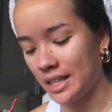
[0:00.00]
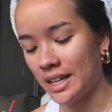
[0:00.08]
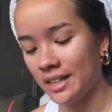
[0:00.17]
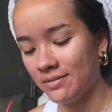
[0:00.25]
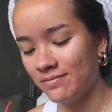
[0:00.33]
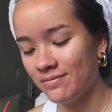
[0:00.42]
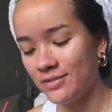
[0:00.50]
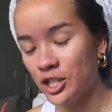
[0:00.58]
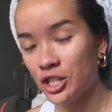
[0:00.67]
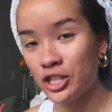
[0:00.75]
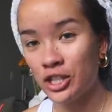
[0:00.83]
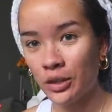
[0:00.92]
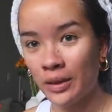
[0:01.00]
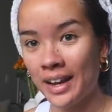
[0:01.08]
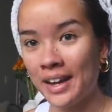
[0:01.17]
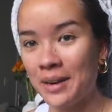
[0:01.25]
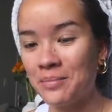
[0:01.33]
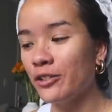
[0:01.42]
again so I
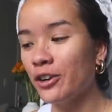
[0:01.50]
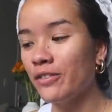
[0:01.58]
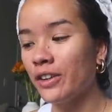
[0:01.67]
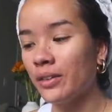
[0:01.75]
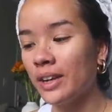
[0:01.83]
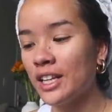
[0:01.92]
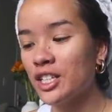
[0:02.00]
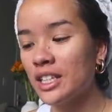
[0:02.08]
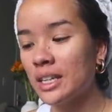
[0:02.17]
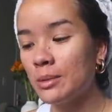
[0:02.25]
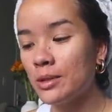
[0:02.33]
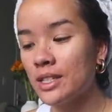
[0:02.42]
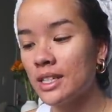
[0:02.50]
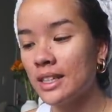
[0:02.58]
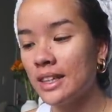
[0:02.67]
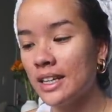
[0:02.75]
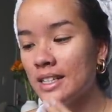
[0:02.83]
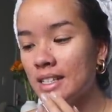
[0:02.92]
am. For a foundation, I'm
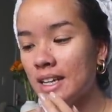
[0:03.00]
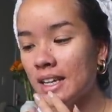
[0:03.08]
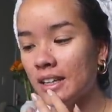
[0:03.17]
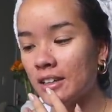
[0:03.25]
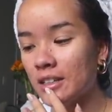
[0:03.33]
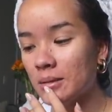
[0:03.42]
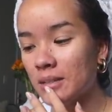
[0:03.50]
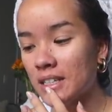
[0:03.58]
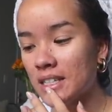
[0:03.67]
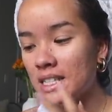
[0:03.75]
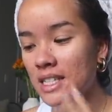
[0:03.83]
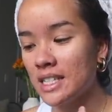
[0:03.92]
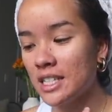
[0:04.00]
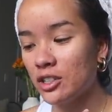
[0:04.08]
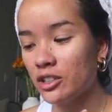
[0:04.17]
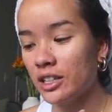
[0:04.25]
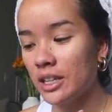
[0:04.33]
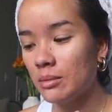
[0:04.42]
using this It Cosmetics CC
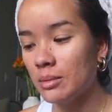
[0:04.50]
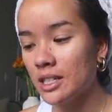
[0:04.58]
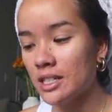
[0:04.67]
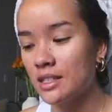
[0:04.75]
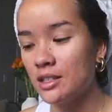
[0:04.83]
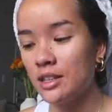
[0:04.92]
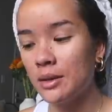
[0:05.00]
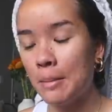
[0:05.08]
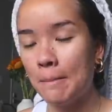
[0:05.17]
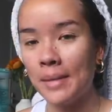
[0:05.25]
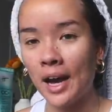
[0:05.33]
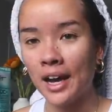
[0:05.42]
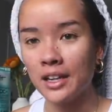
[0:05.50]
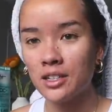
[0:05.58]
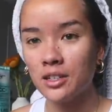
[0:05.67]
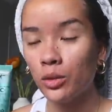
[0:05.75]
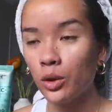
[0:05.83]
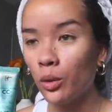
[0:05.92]
Cream. This is the
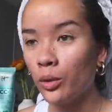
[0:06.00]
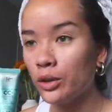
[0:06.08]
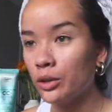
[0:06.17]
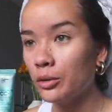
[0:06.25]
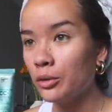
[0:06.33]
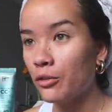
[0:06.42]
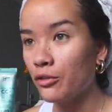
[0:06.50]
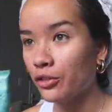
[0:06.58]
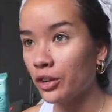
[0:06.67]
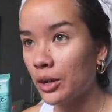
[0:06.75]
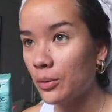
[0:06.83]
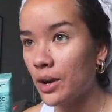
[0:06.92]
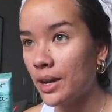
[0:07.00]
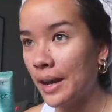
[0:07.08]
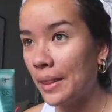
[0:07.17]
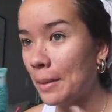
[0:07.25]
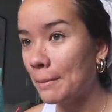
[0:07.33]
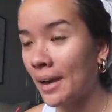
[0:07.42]
matte, the oil-free one
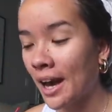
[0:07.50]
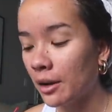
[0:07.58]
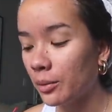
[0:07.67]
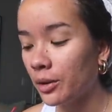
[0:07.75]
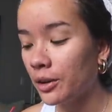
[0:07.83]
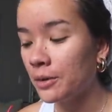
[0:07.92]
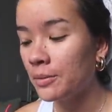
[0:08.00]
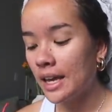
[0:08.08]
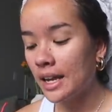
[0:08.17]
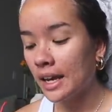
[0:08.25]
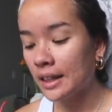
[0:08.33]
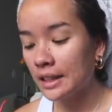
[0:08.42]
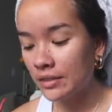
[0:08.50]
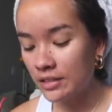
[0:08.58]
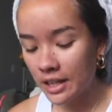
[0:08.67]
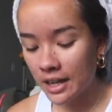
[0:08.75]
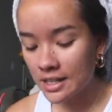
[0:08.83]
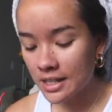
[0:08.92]
and the matte one. And I love
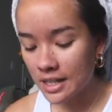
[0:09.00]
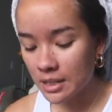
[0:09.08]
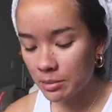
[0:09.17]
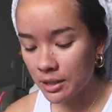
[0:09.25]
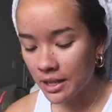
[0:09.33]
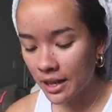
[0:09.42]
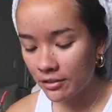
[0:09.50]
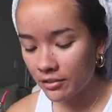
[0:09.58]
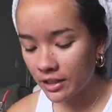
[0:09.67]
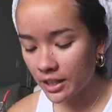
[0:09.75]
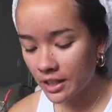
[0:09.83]
that it has SPF in